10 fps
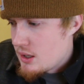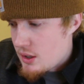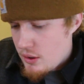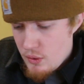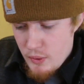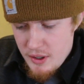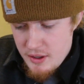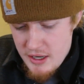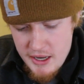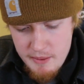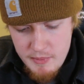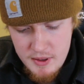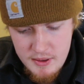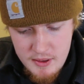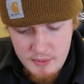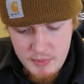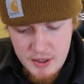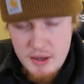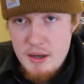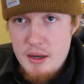during the winter time, but